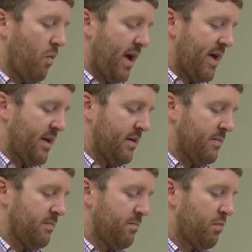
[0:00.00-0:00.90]
way to
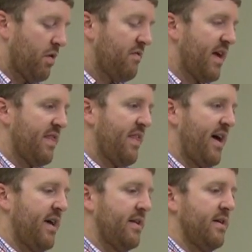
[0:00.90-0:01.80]
prevent
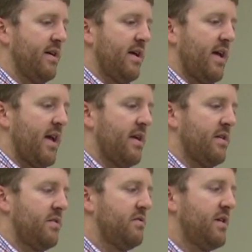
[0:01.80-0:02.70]
that
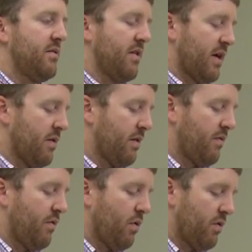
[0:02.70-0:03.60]
and to deal with it going
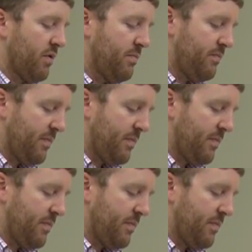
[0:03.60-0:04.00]
forward.